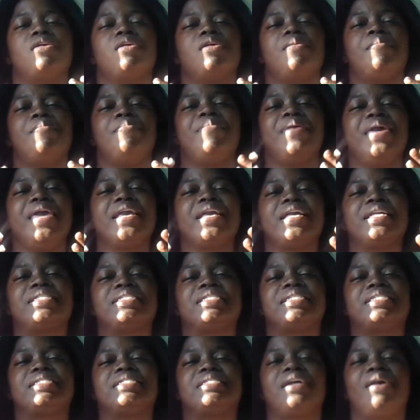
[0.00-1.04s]
make it
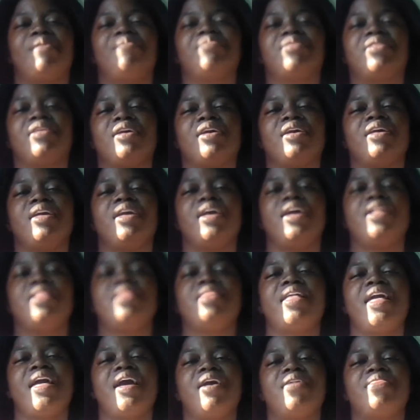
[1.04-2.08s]
to something,
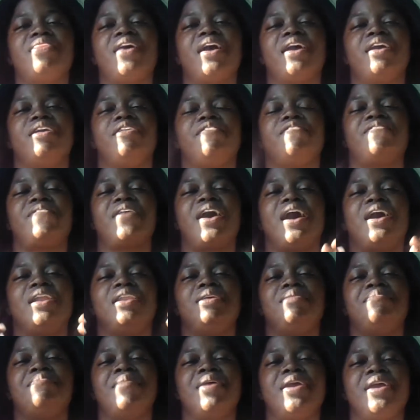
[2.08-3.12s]
and now that he
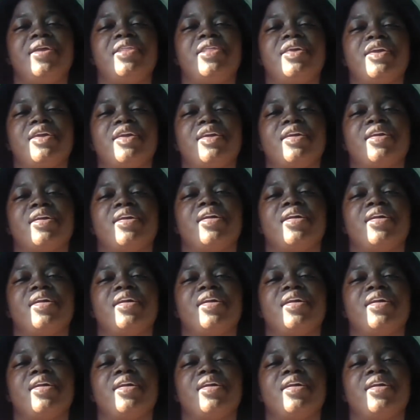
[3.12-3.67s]
finally made it,